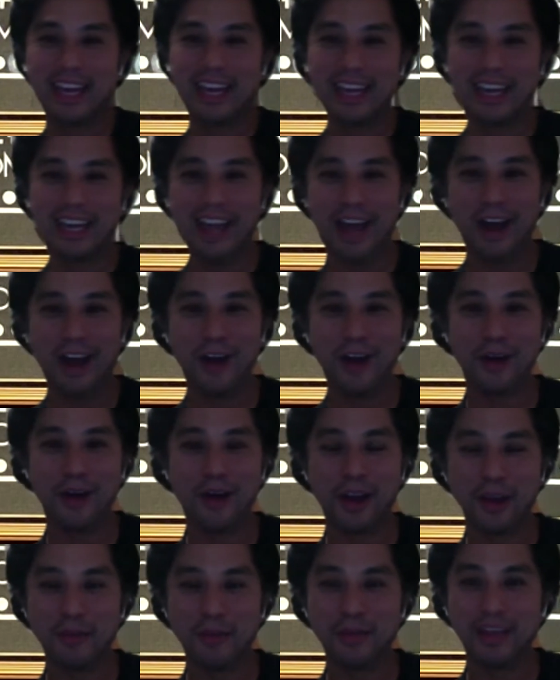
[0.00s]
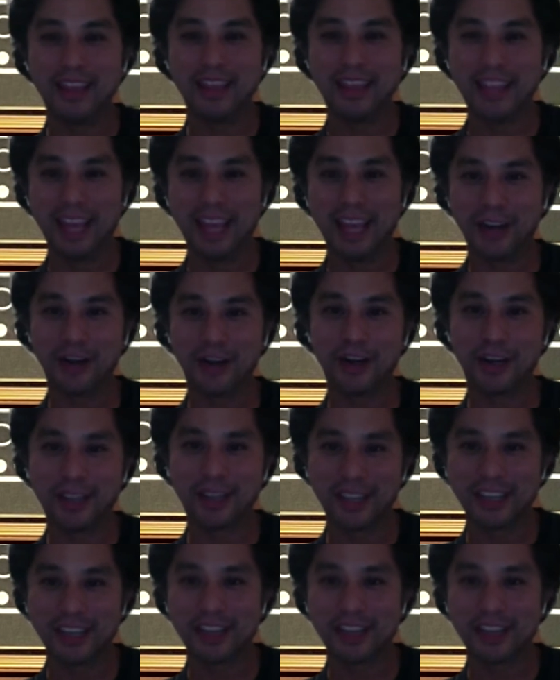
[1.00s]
Now I'm Lenard,